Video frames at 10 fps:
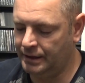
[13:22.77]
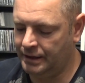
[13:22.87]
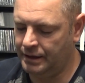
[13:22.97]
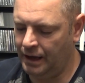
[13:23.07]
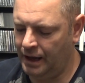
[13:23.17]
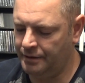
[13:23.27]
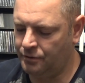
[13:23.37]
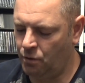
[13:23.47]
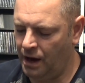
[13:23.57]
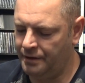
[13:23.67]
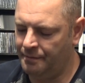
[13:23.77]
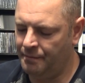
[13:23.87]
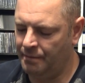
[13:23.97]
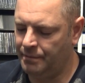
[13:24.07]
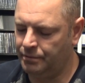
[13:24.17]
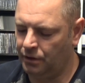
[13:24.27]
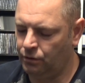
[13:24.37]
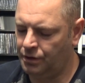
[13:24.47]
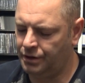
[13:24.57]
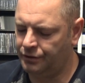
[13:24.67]
can't quite remember, but
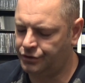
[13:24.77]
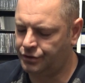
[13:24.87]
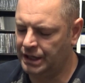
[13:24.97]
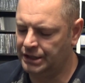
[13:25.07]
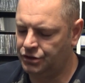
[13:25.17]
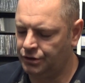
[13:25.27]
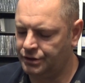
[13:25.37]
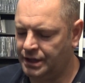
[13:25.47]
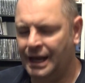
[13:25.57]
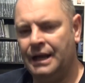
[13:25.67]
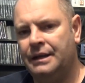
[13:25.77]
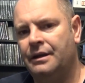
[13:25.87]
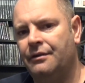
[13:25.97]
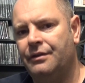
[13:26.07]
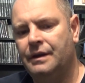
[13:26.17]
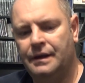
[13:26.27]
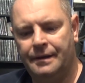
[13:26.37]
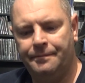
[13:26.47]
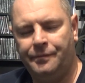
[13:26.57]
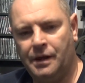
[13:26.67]
looking at the screenshots, kind of
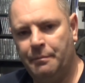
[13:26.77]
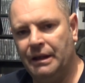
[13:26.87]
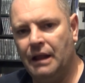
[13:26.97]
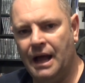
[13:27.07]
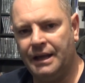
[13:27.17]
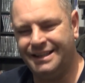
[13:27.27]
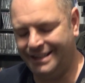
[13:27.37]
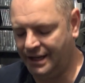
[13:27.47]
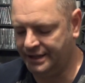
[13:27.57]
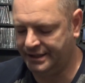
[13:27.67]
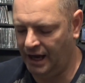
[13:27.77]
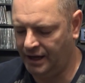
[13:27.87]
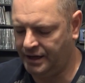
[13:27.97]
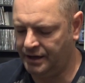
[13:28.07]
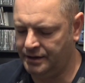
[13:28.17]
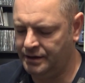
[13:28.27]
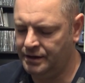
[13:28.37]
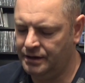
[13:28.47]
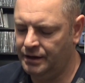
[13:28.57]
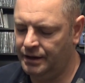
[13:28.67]
a bit like a Tic Tac
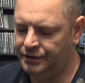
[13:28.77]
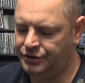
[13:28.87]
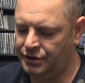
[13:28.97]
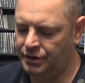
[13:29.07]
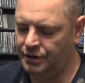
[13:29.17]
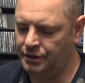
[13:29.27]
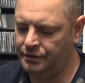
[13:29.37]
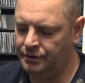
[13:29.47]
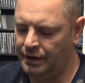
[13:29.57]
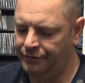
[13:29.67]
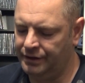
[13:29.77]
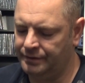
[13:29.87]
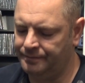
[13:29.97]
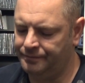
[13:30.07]
in certain. I think